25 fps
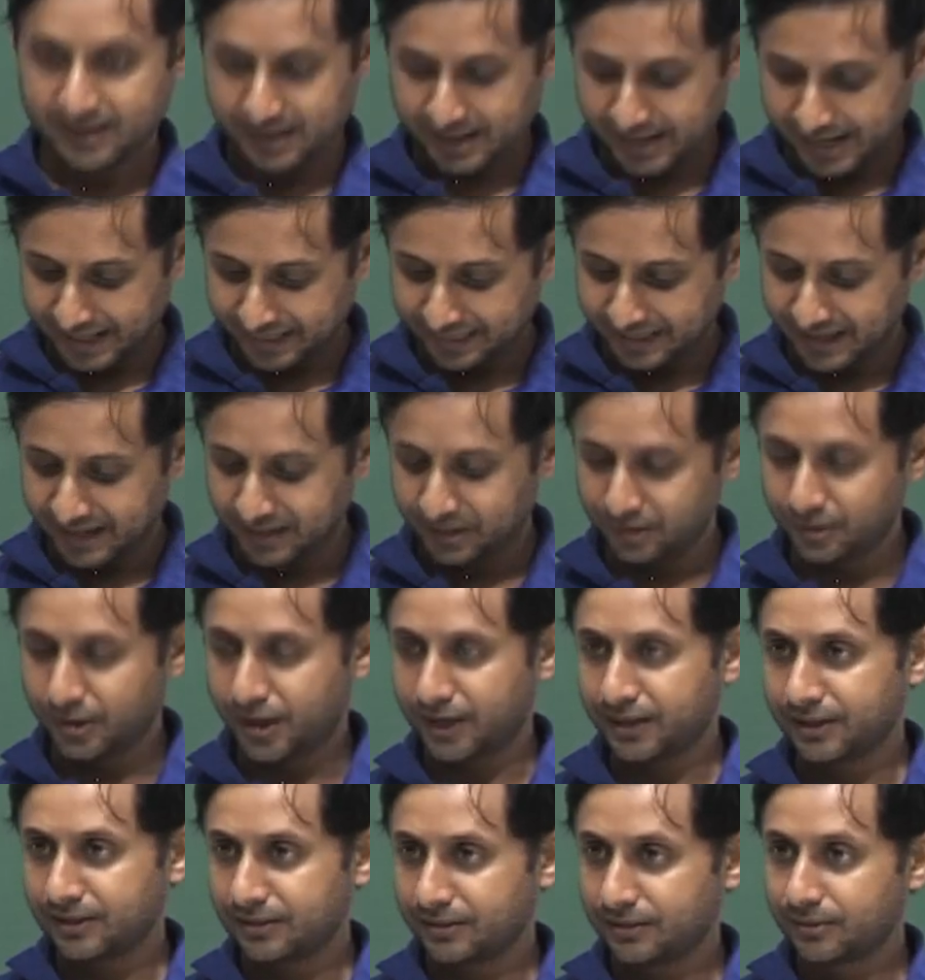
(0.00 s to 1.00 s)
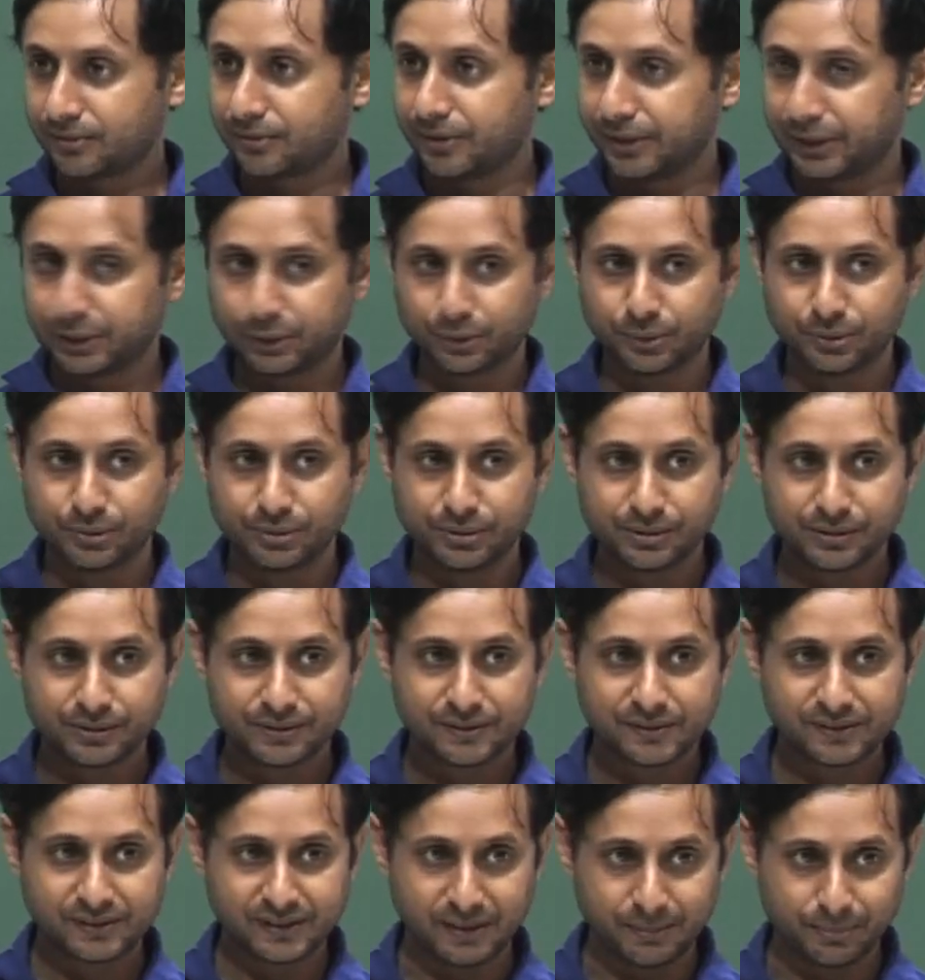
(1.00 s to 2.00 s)
And then you are going to
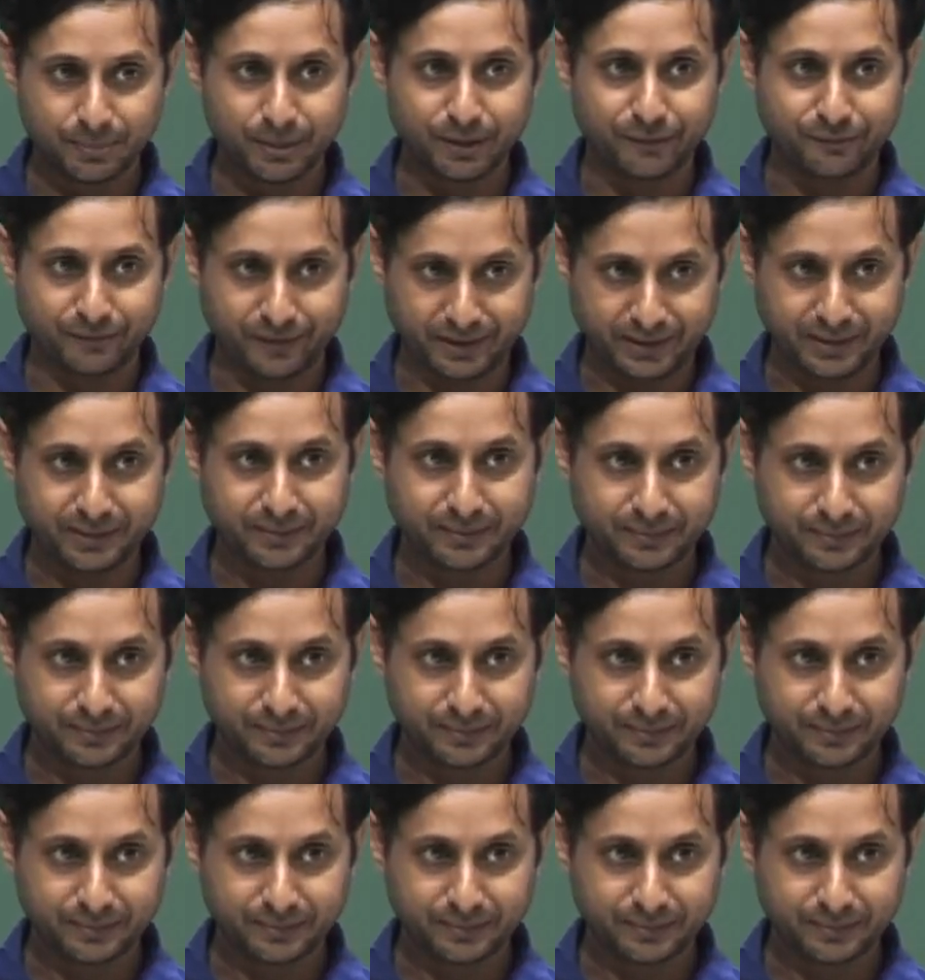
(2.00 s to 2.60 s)
simplify.